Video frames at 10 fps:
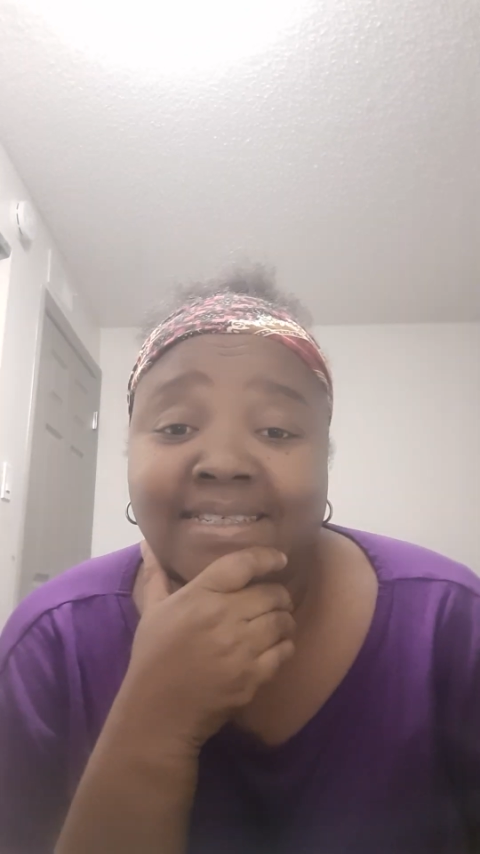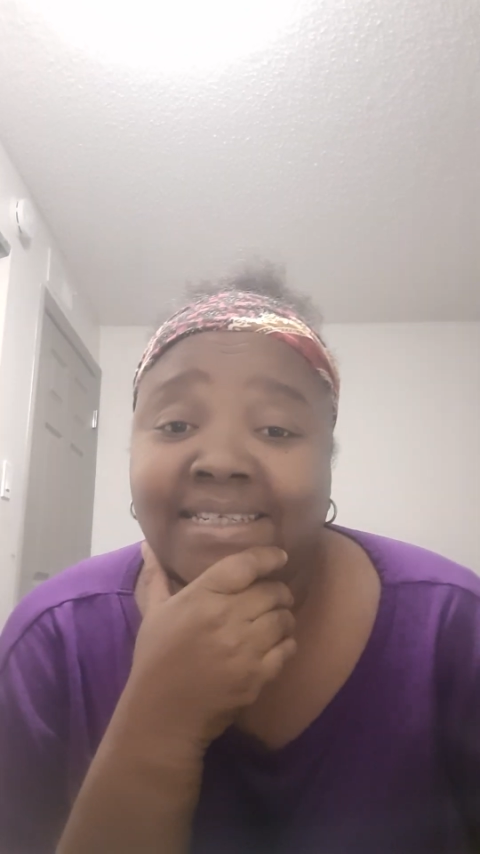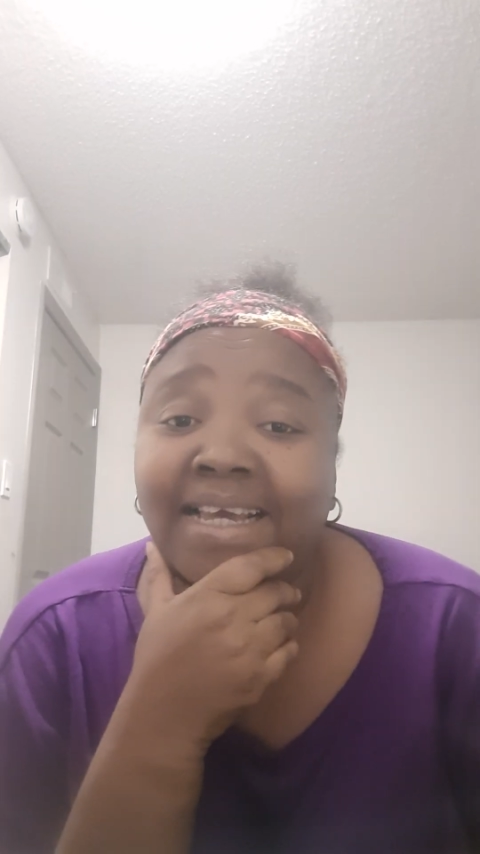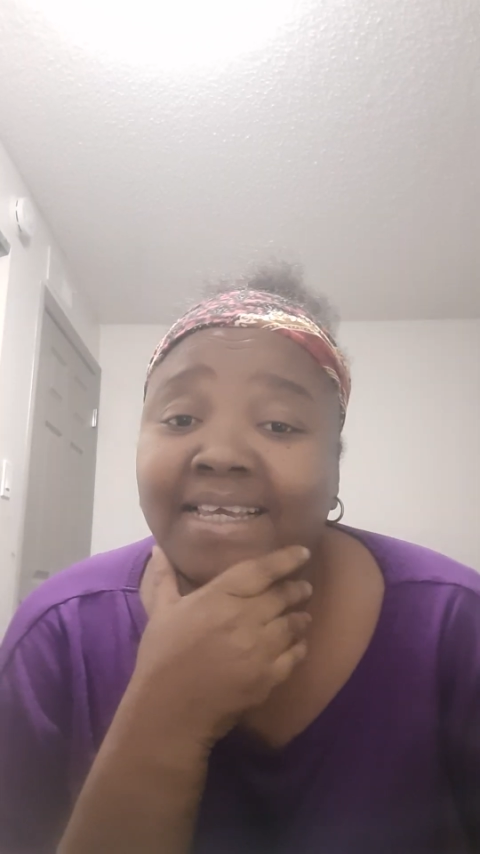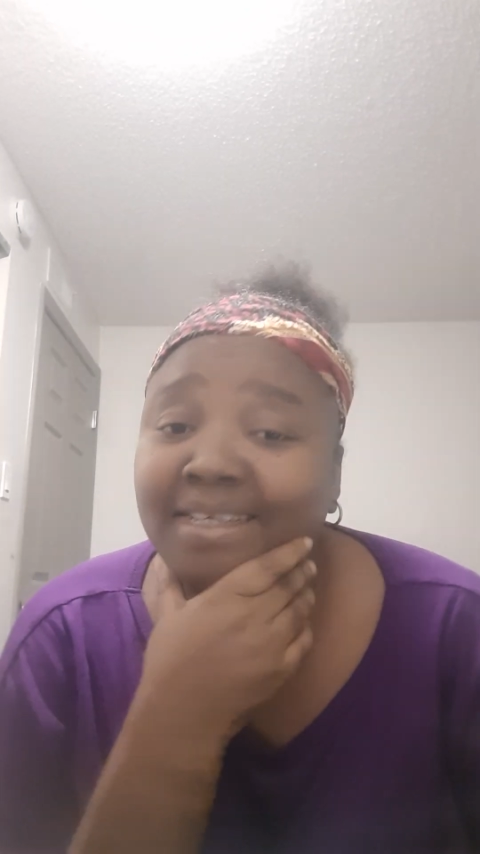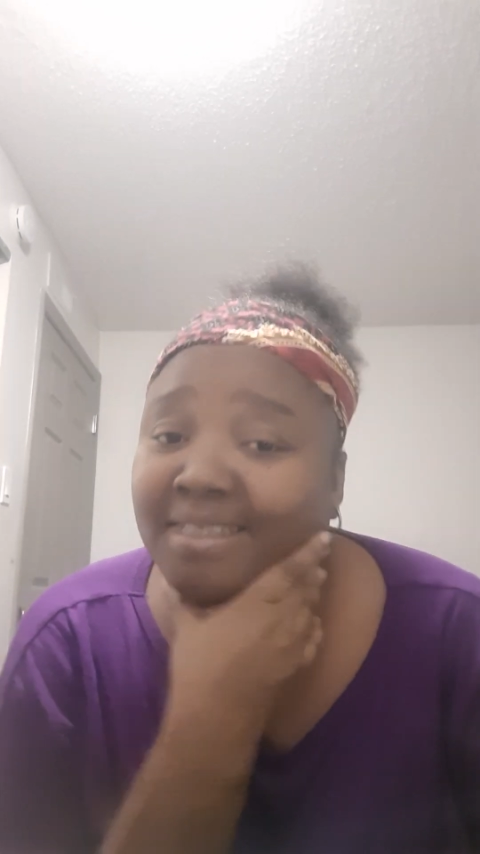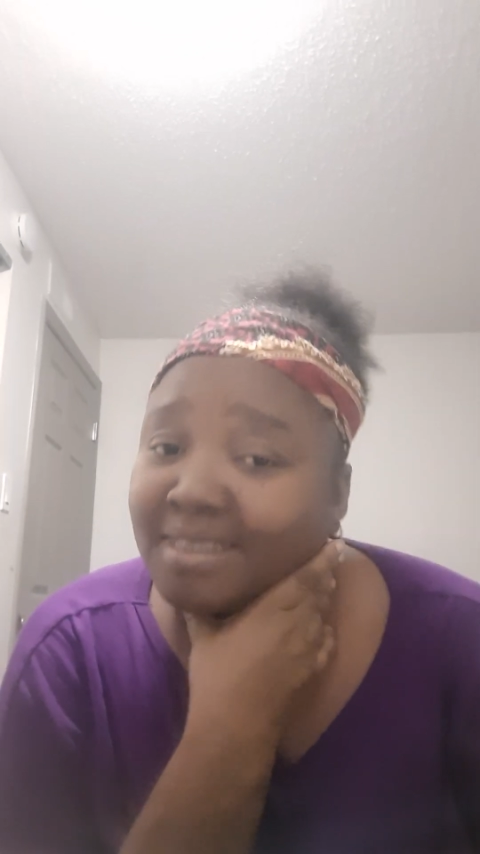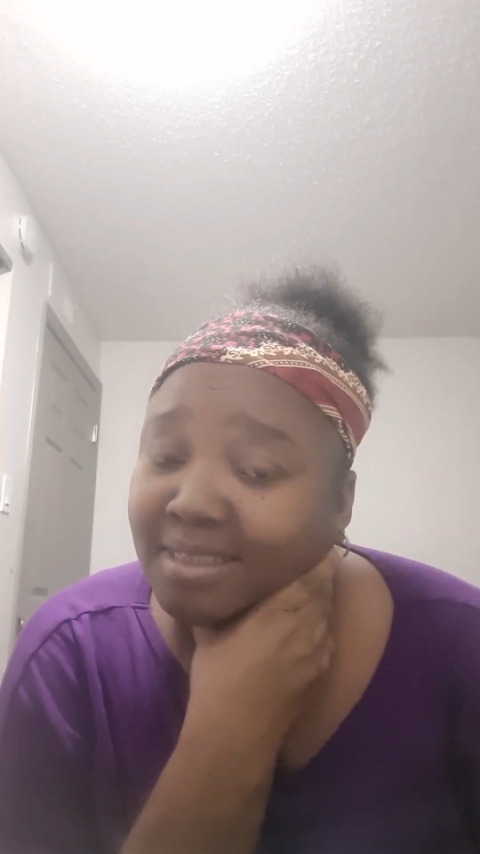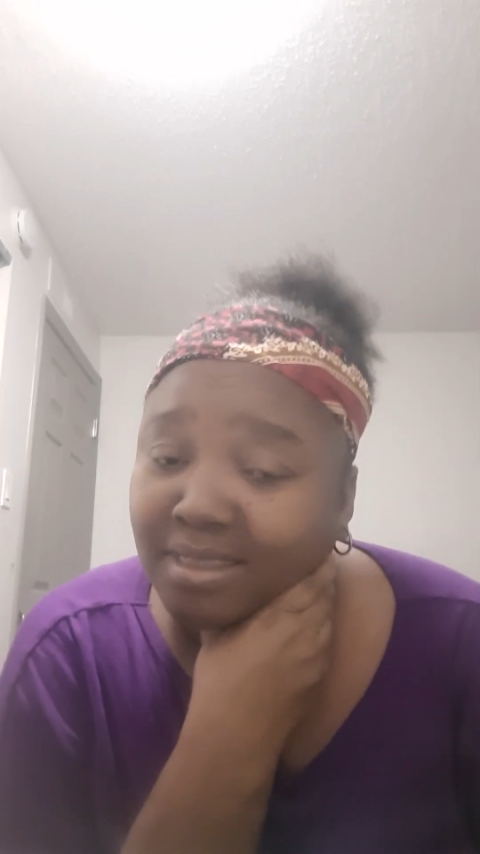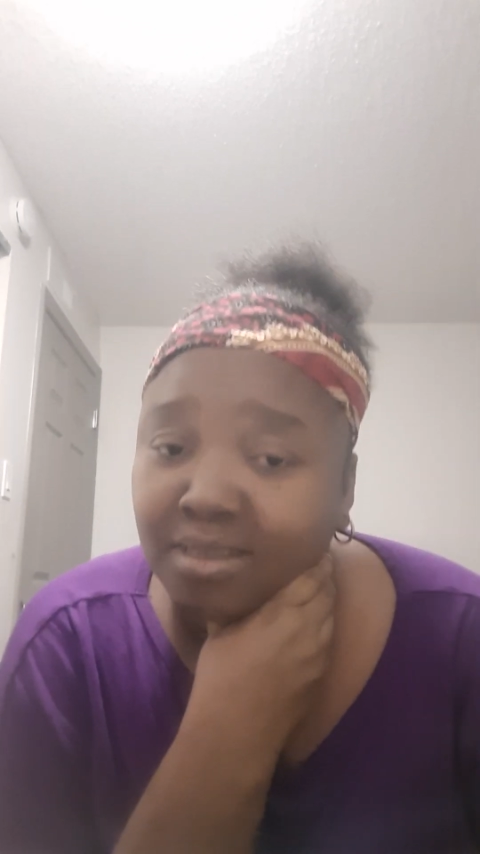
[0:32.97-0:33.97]

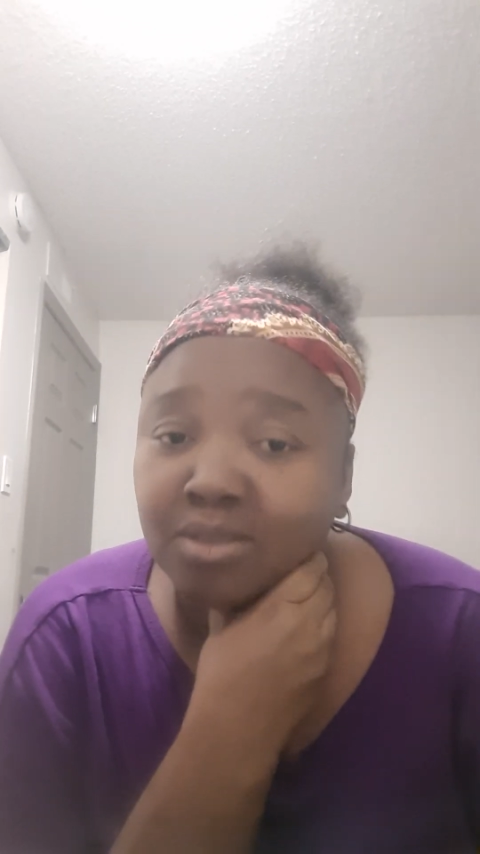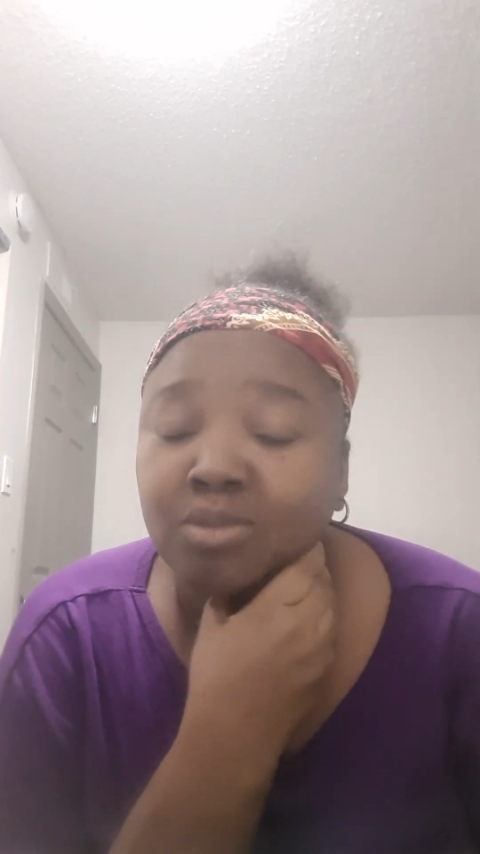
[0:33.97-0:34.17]
diets.